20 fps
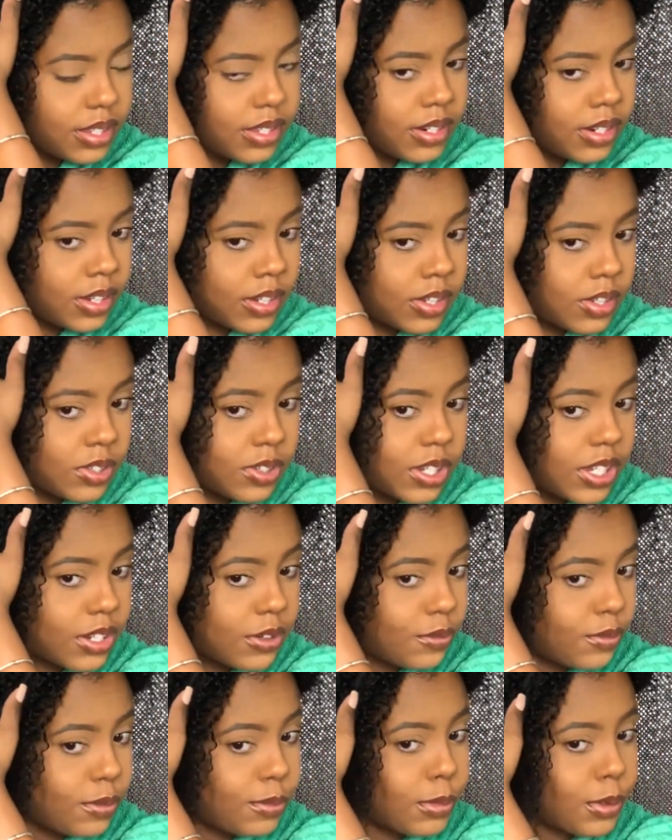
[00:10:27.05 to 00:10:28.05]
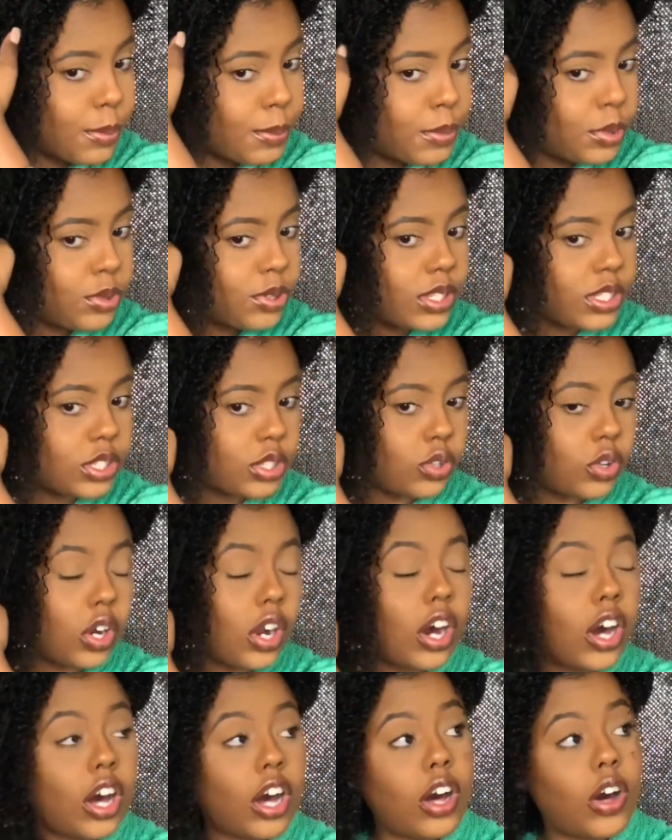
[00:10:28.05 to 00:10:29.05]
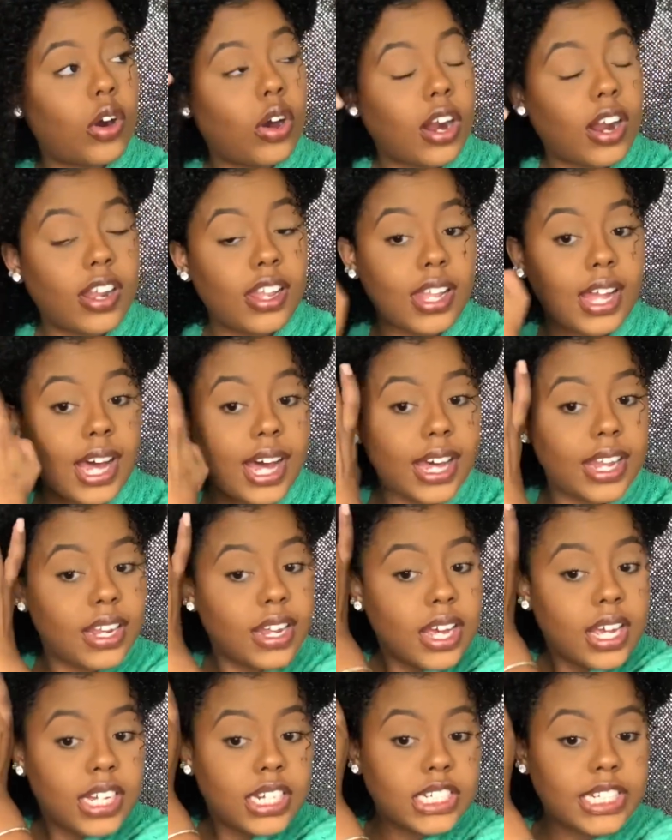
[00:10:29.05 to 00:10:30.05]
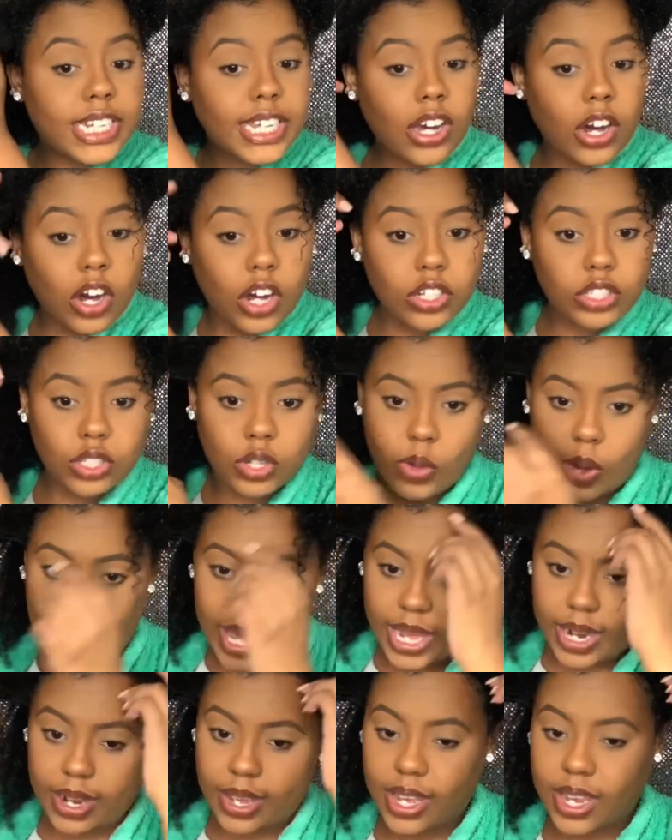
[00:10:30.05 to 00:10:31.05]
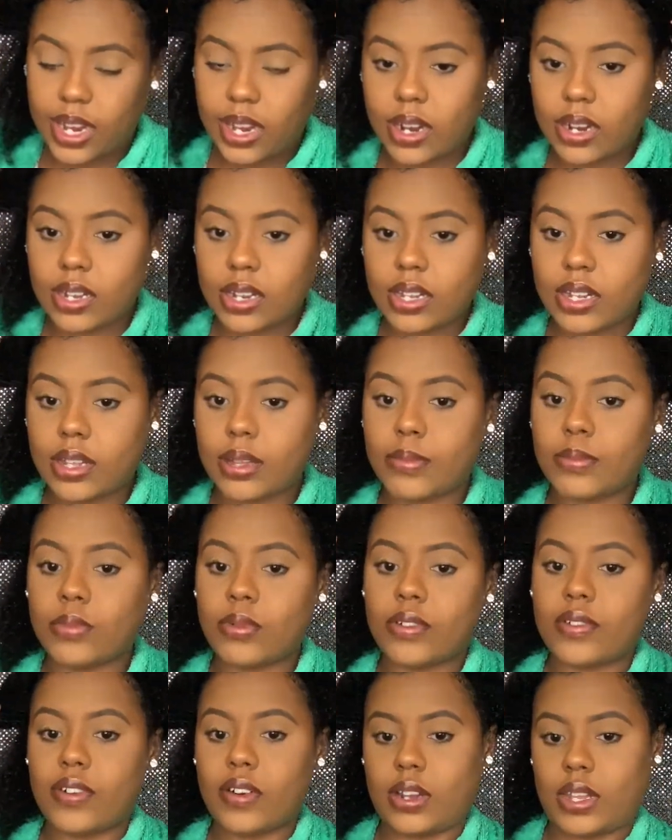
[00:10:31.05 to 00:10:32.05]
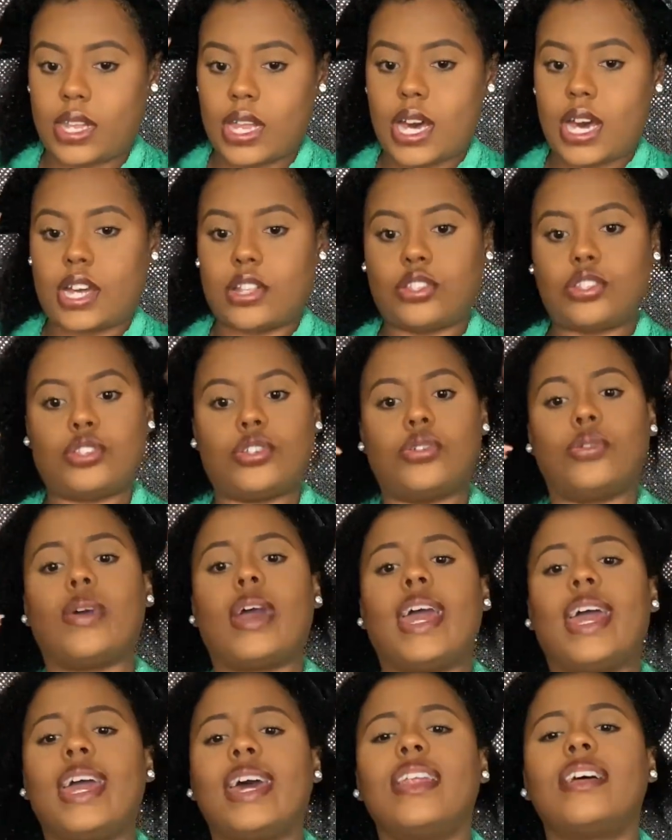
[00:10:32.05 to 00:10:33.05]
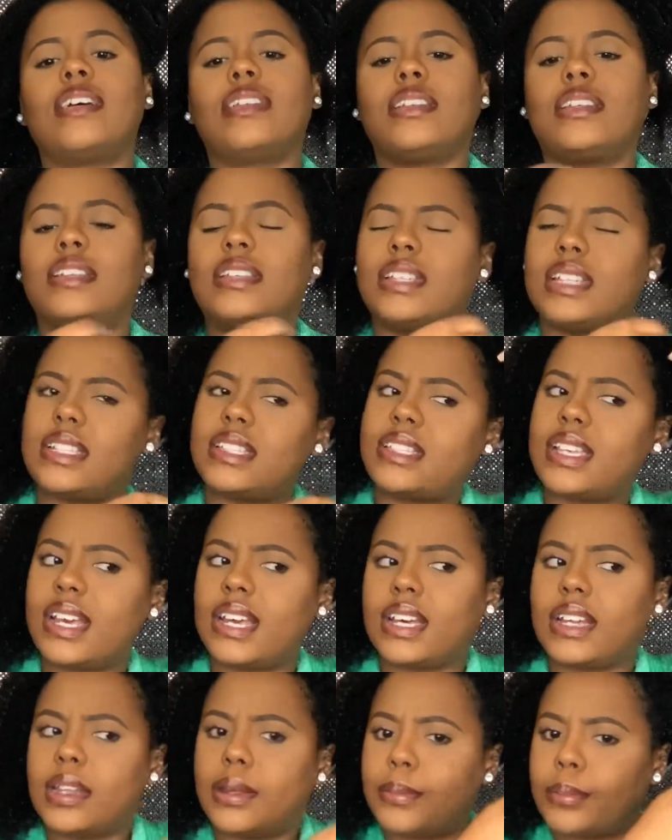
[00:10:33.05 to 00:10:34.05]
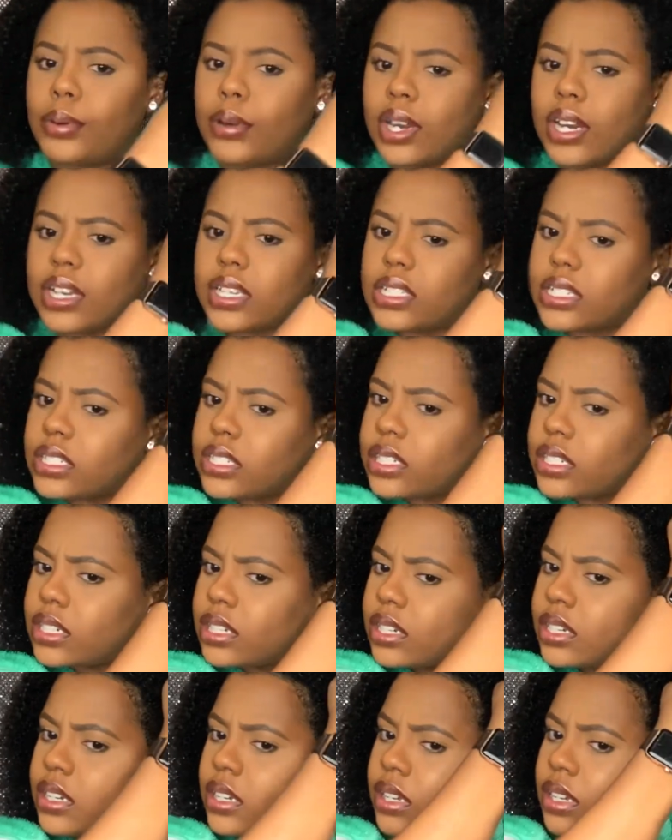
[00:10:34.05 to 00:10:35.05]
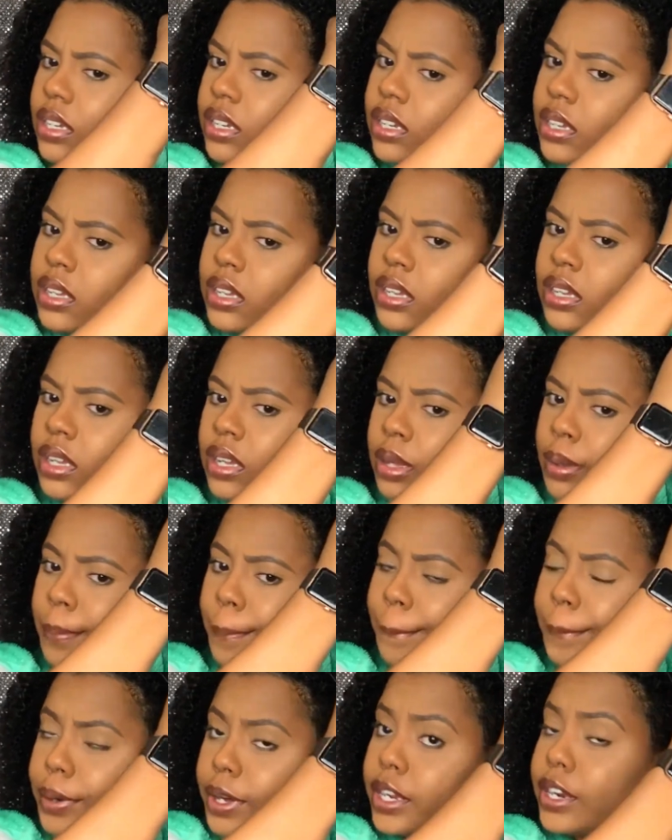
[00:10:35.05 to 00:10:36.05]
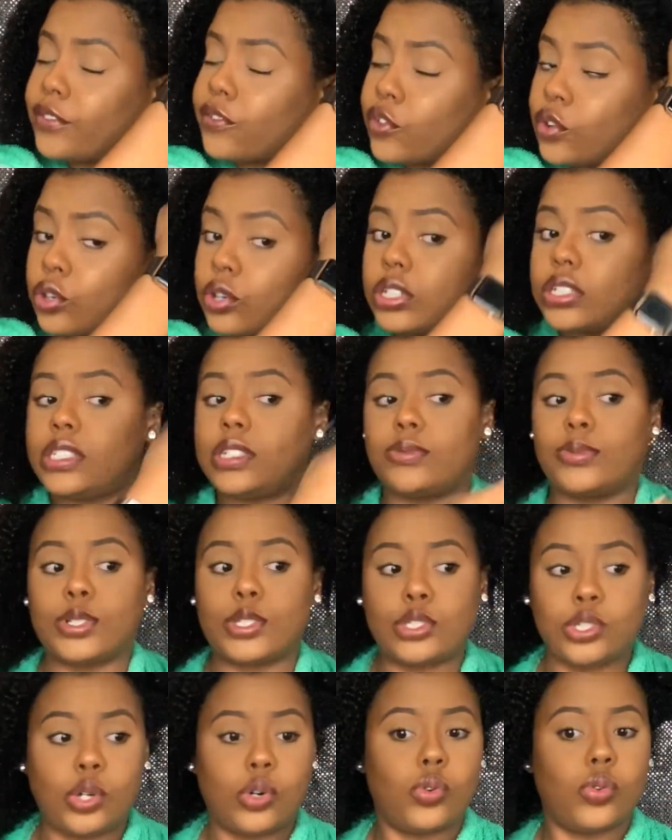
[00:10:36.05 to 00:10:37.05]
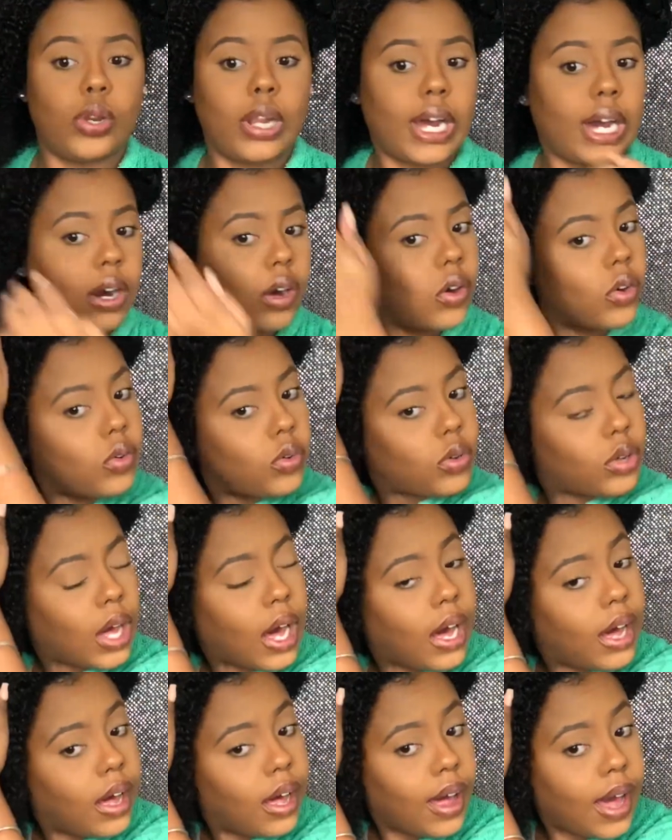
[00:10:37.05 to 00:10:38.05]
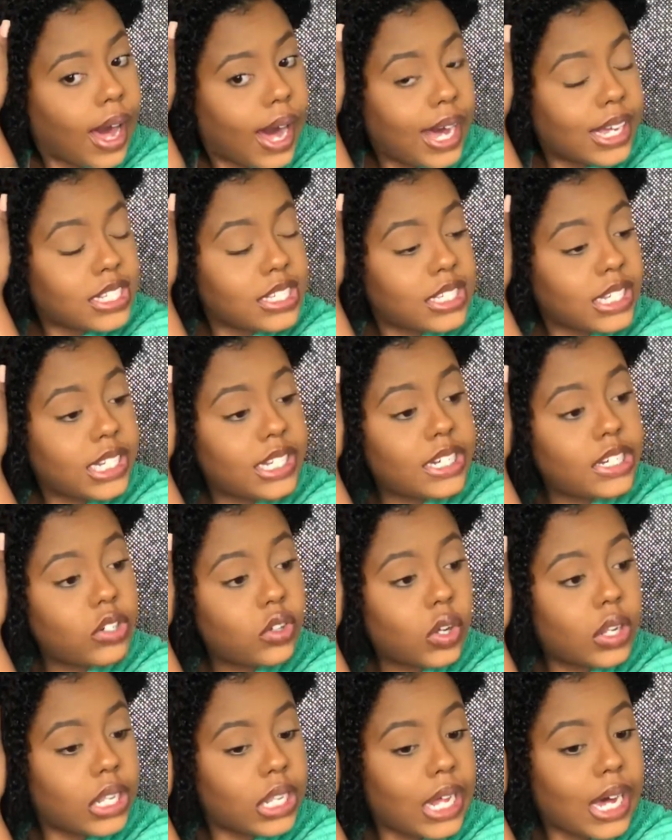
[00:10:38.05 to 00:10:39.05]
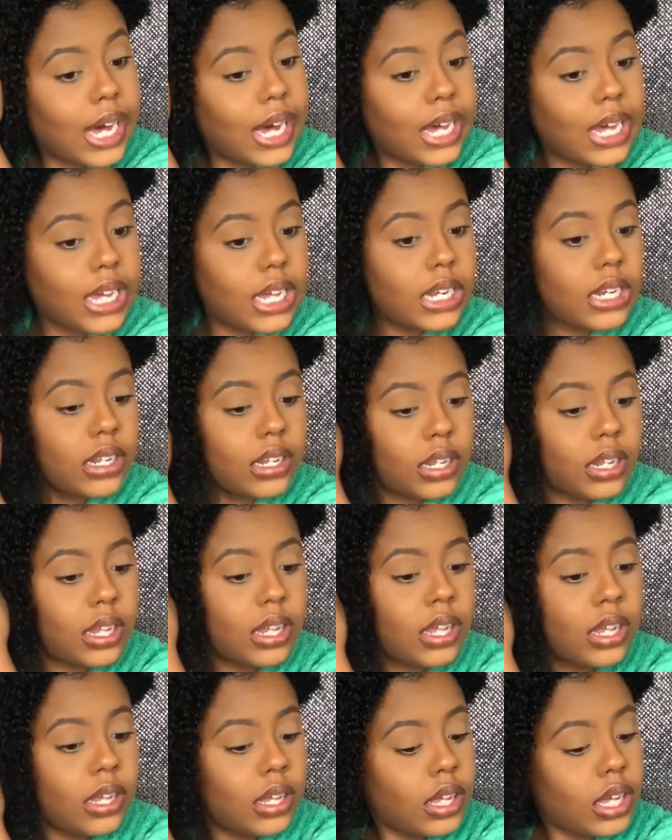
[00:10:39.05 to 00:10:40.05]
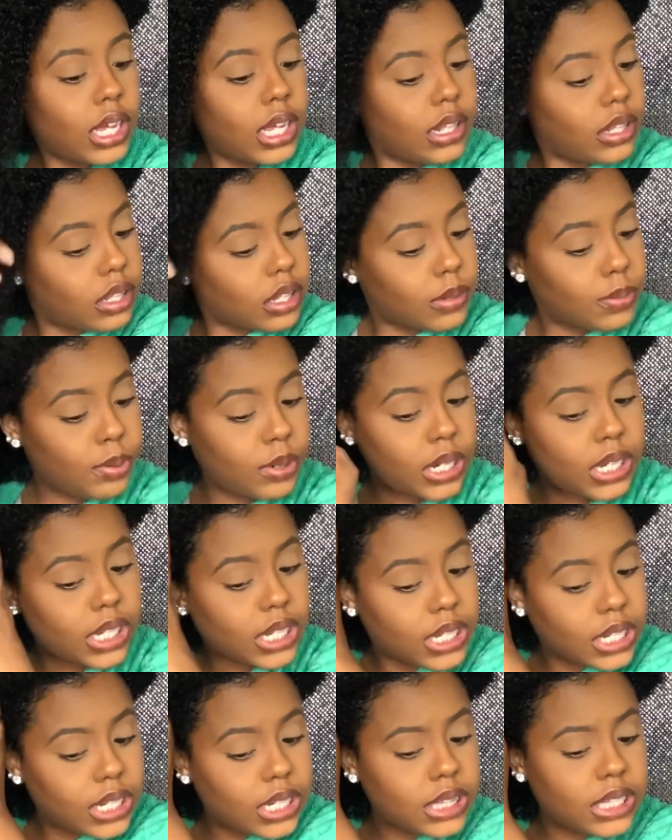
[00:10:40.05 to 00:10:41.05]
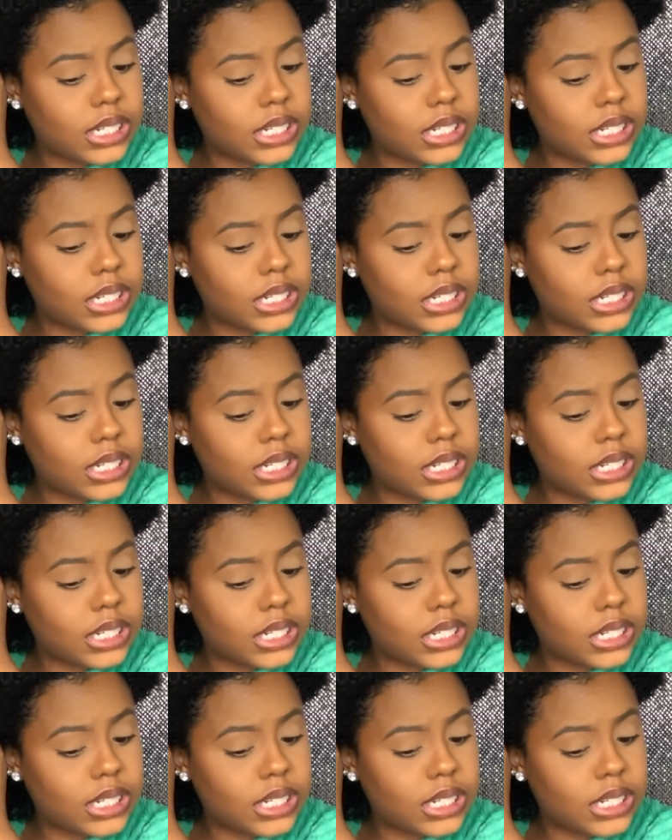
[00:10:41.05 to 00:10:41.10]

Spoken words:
You know, you get them from the beauty store. Oh, her line, she also had a hair clip with her line too, and a detangling brush. But of course it was sold out. I seen it online. It looked pretty good.